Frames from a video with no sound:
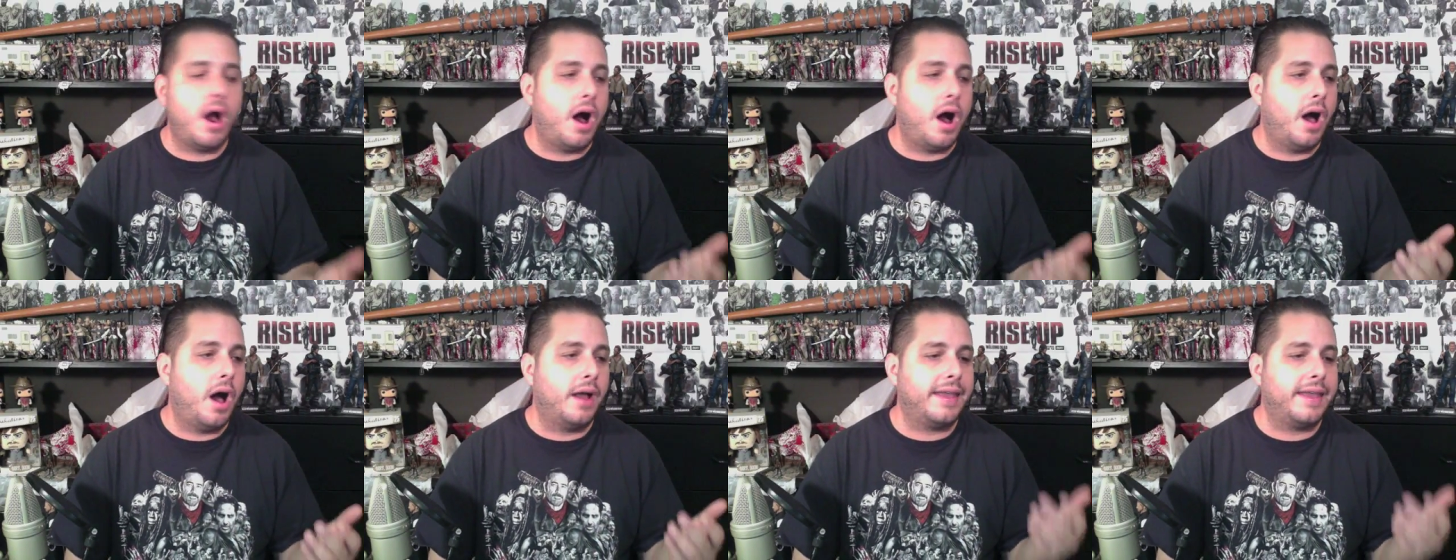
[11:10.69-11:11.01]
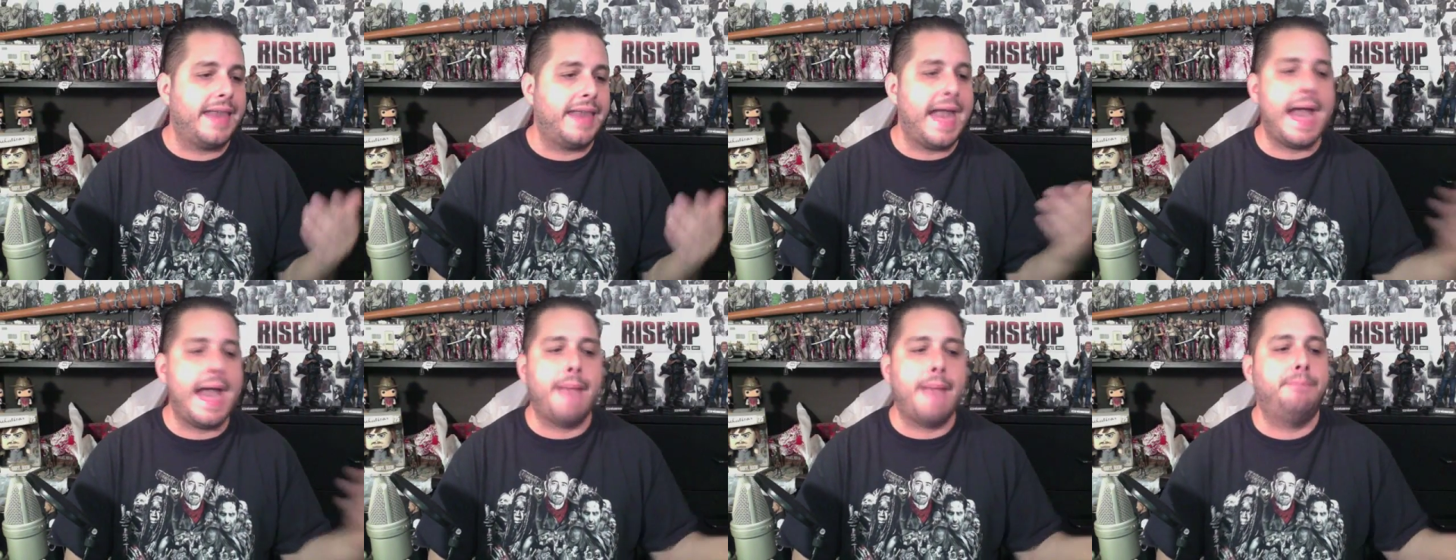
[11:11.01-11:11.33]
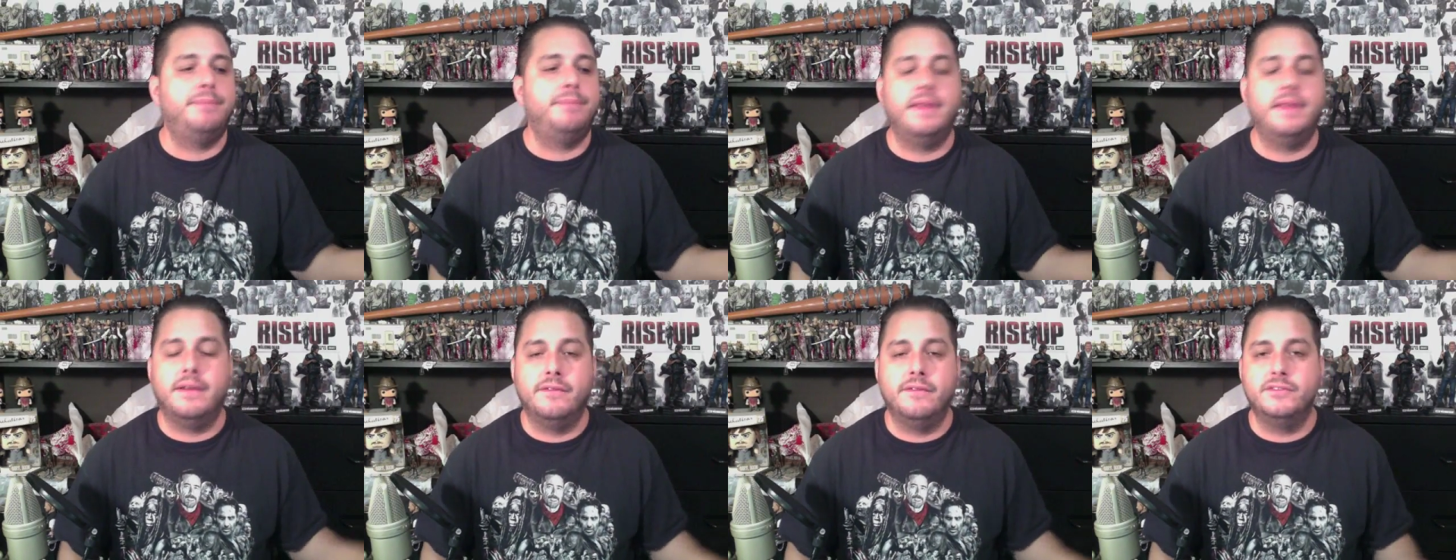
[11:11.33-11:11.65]
a
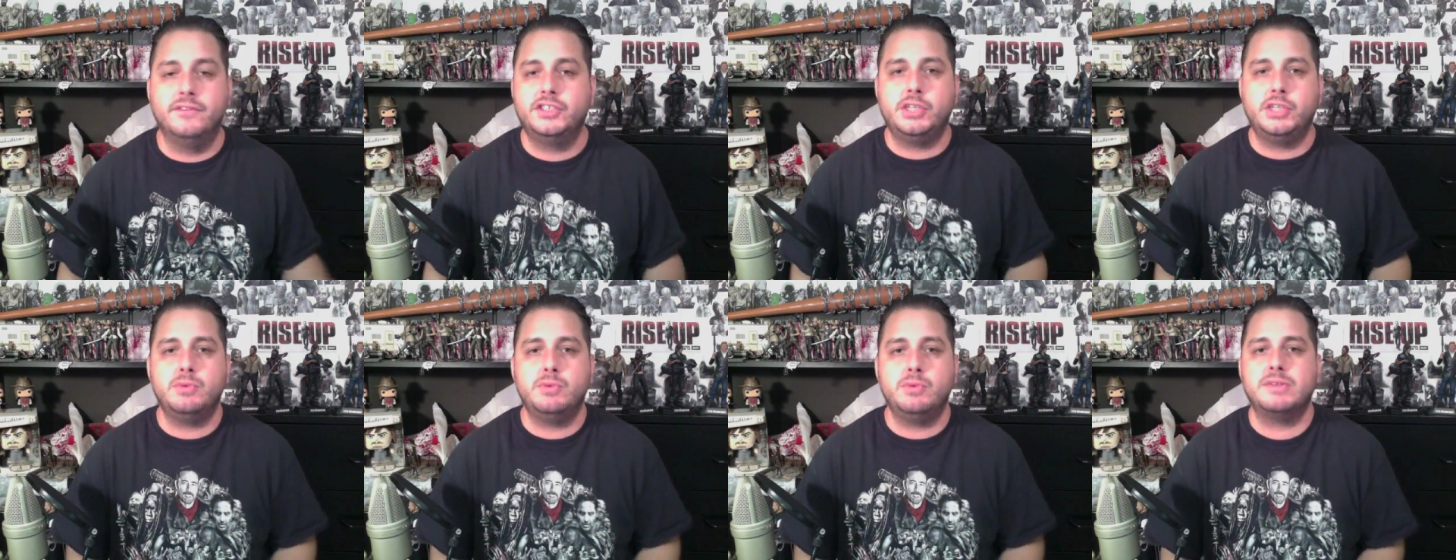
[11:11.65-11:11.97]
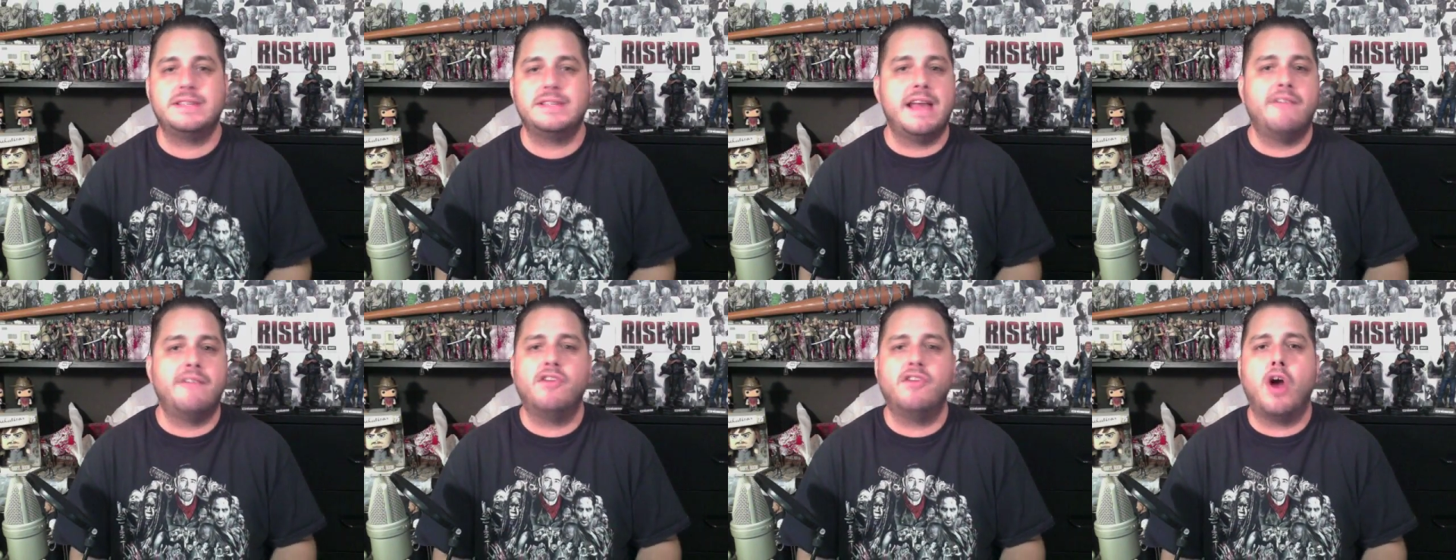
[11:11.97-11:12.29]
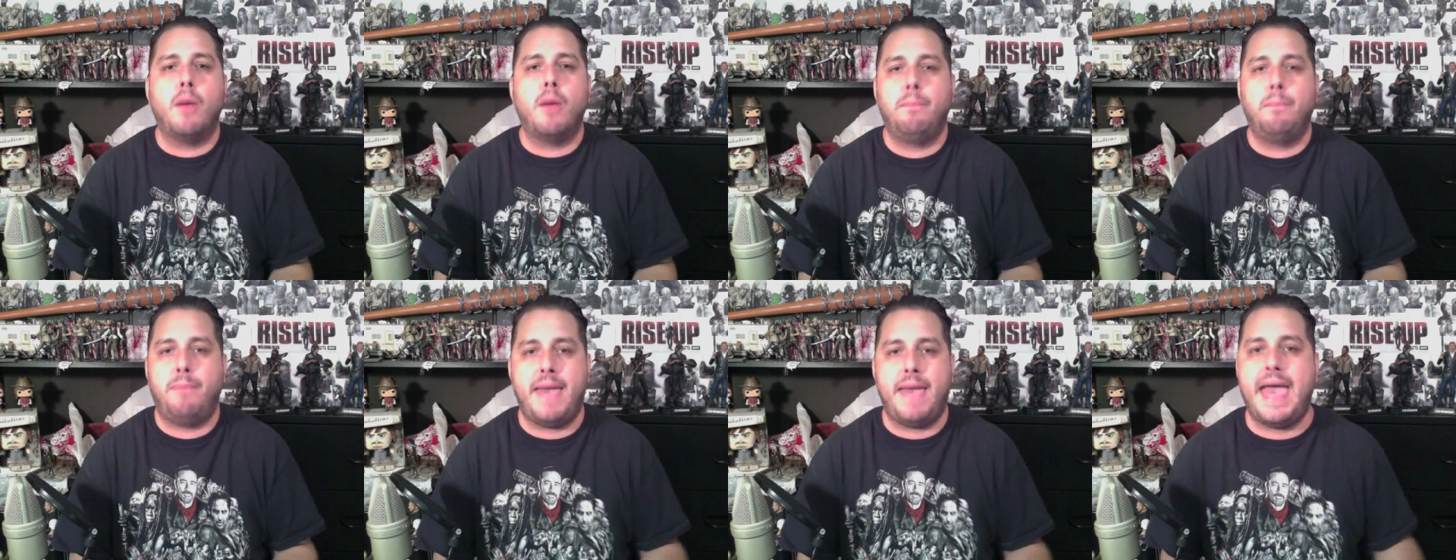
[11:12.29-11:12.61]
captive. She was never
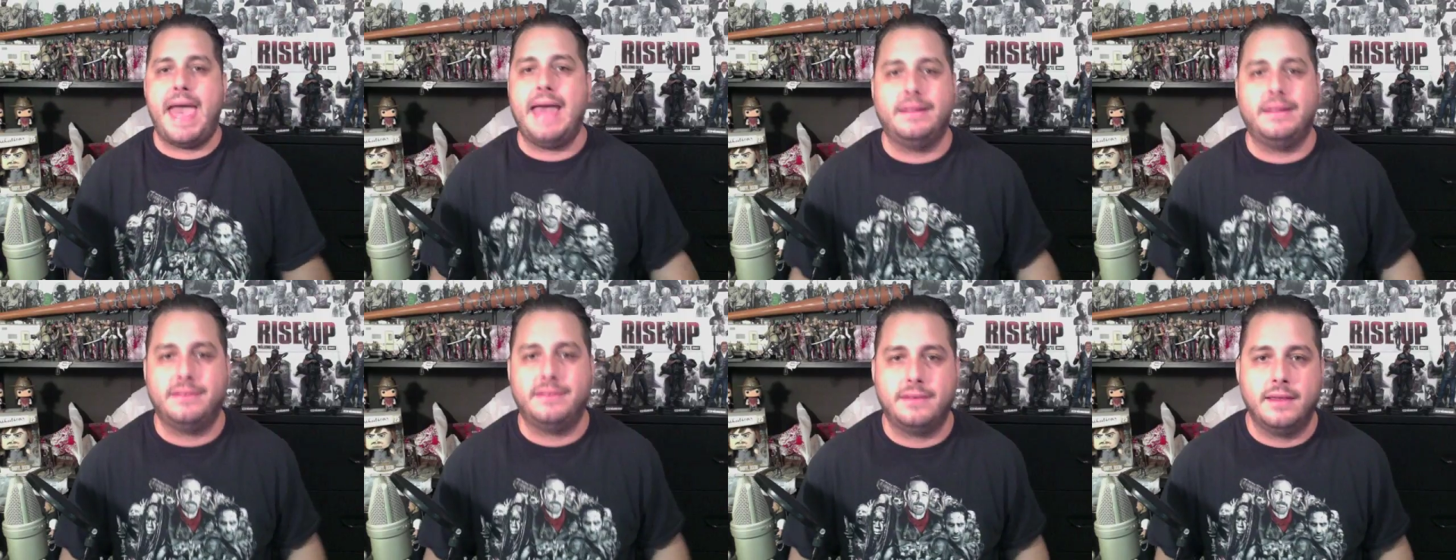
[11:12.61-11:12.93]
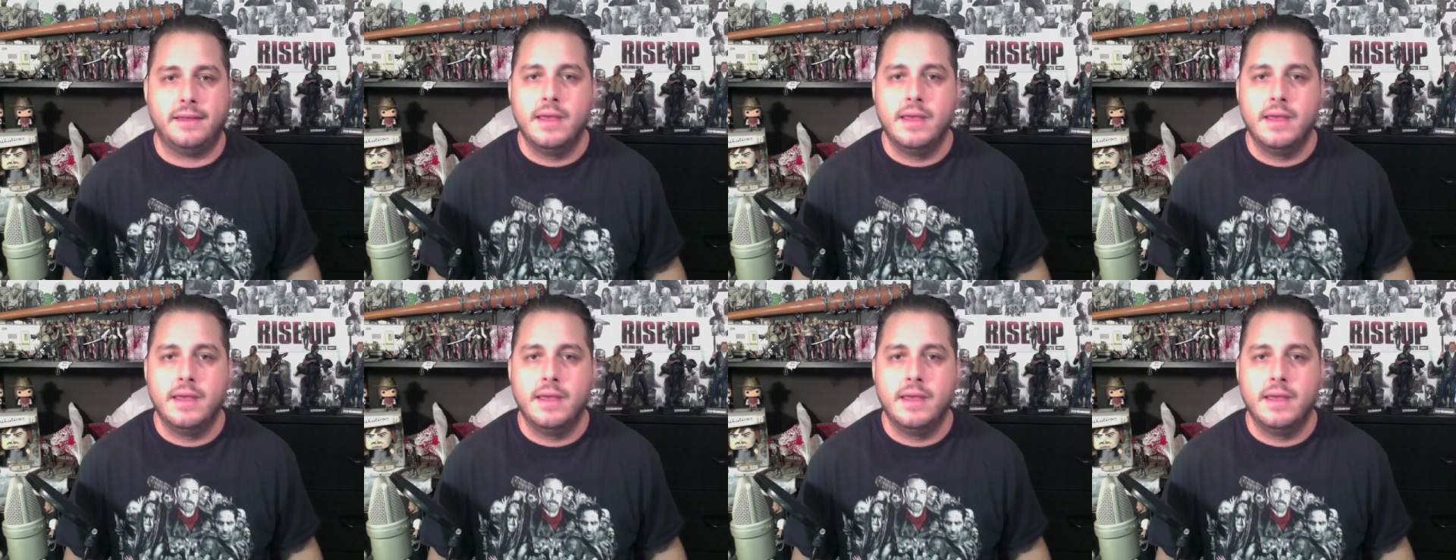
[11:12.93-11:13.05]
a pet.